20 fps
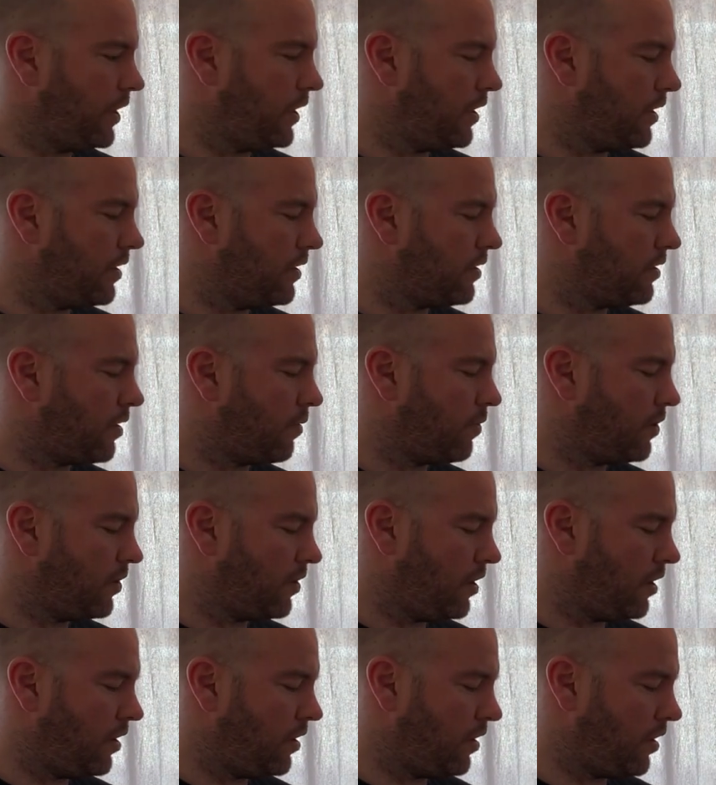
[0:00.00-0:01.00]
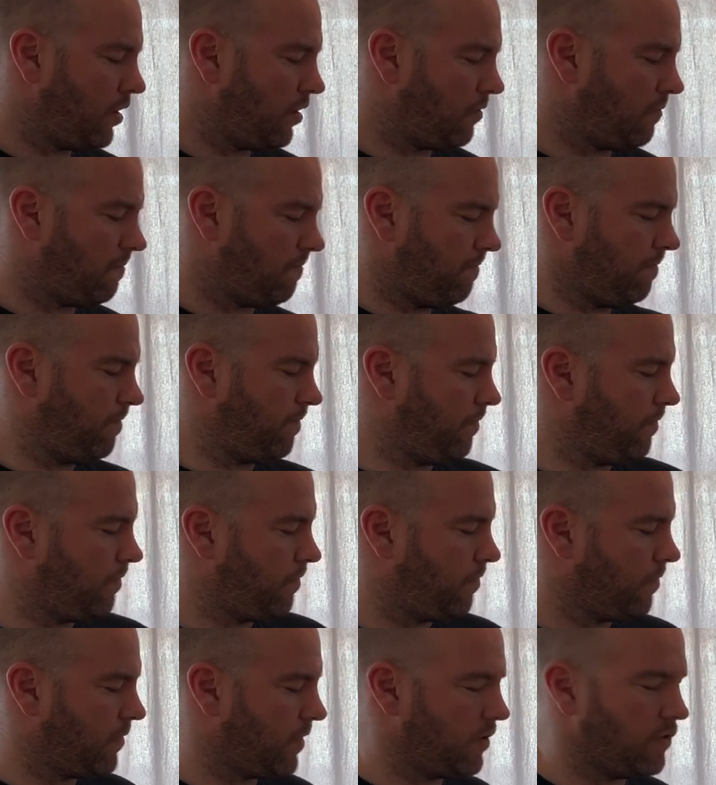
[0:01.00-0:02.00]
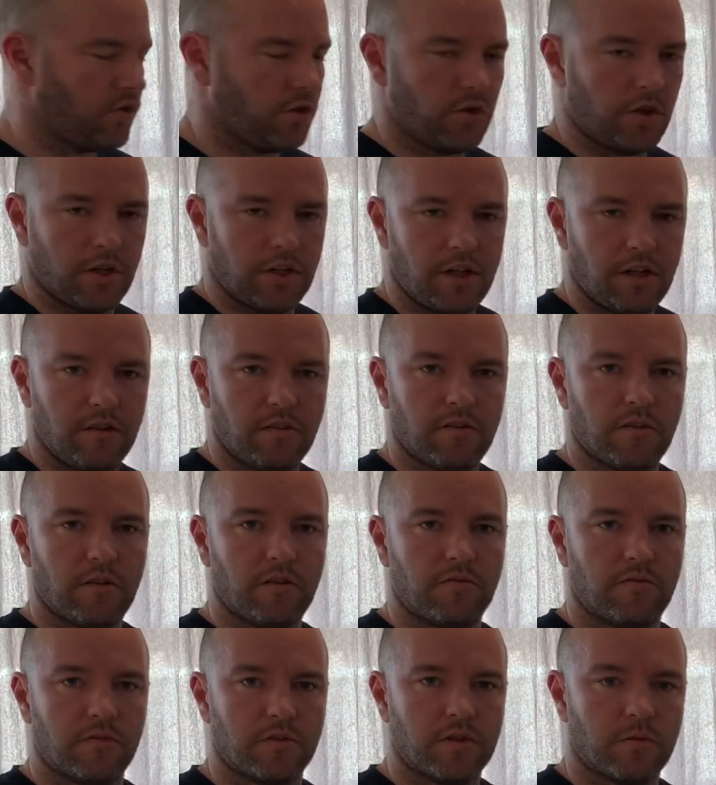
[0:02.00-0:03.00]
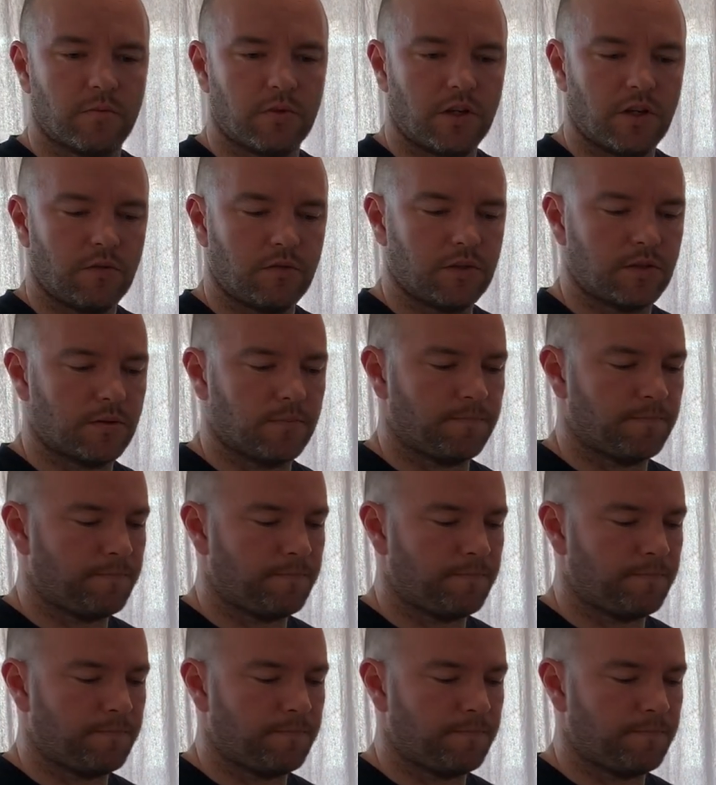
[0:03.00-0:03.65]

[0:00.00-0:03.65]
there's something there that gives you an idea for something else.